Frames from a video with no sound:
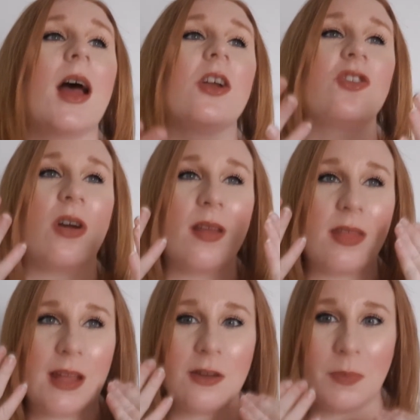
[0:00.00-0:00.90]
and try and
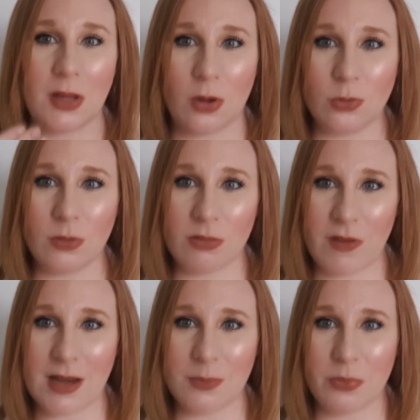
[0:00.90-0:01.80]
think of my golden
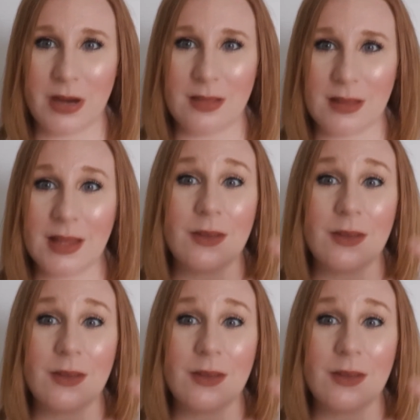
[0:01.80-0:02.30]
thread breathing.